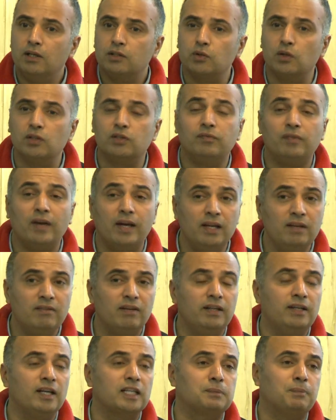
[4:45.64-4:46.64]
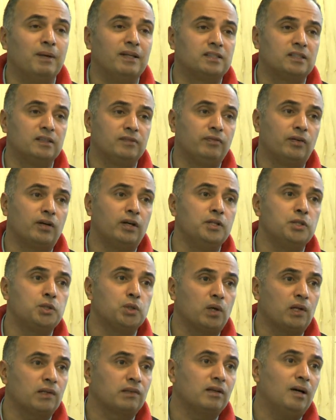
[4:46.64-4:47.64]
So it's very, very expensive for an
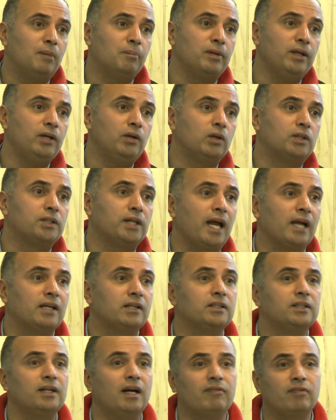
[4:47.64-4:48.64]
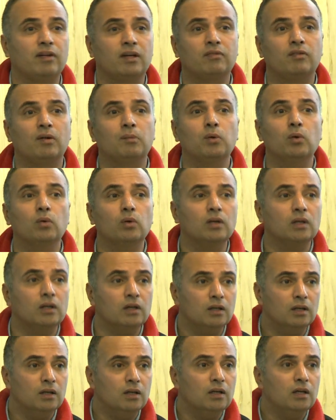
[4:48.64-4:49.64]
insurance company to track traffic from Google.
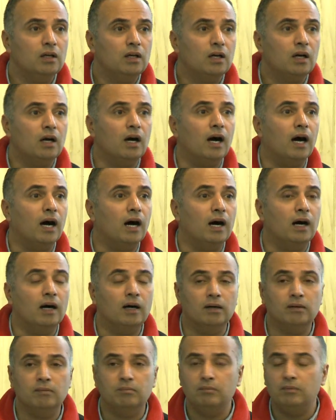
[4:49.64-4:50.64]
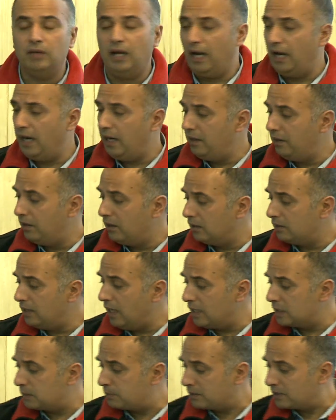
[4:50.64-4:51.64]
Uh, and uh,
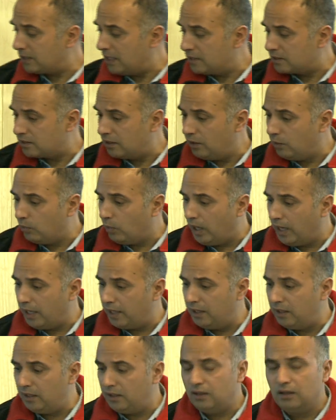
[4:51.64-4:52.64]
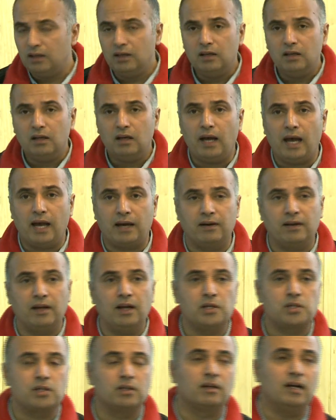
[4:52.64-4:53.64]
that is precisely why
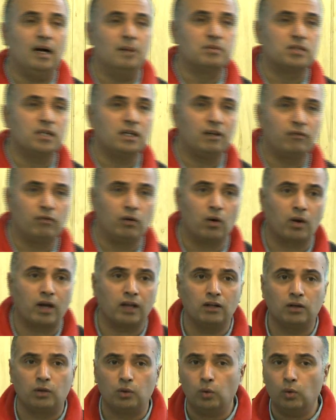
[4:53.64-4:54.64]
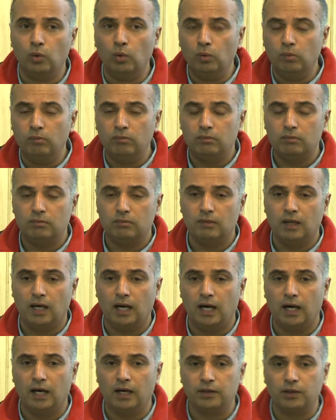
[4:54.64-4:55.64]
aggregation comes in. If you look at the two,
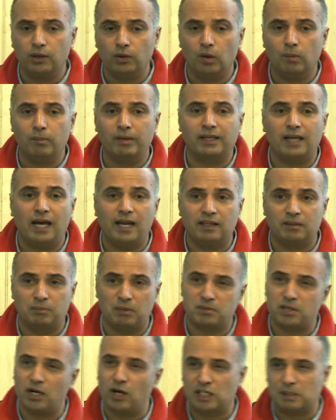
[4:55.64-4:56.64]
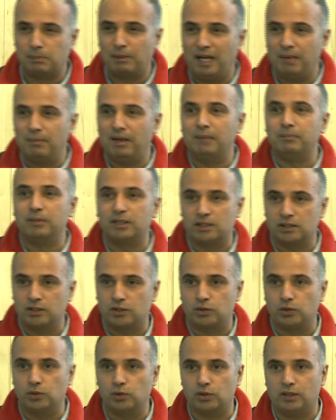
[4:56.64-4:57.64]
uh, you know, mechanisms, I'm trying to explain my business
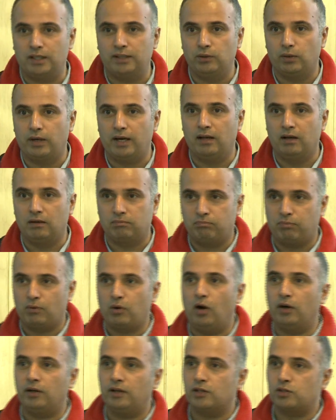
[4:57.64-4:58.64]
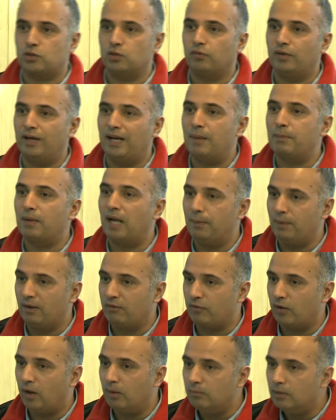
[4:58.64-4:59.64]
to you so that you get a context of where I'm coming
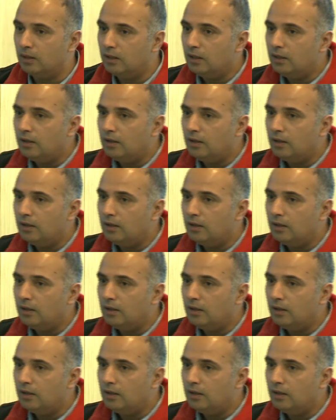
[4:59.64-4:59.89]
from